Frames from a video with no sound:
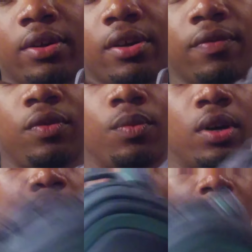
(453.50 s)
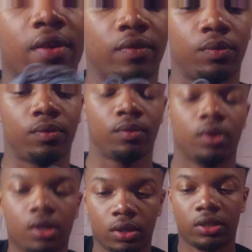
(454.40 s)
here if you want, whatever
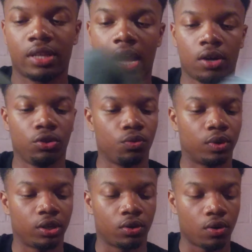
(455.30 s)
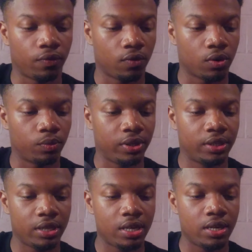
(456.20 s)
style you want to go for with
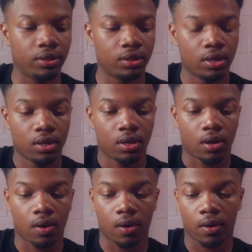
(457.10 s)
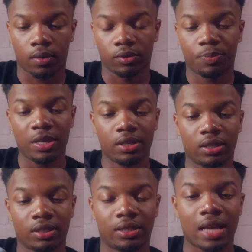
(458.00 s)
these. Speaking
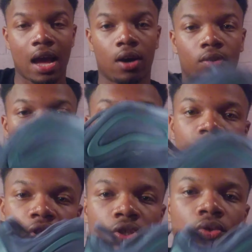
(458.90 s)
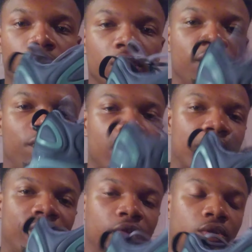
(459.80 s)
of style, this shoe looked
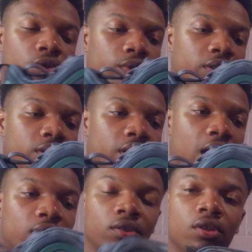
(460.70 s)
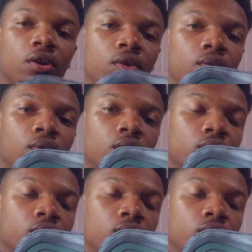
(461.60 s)
very futuristic. I don't know,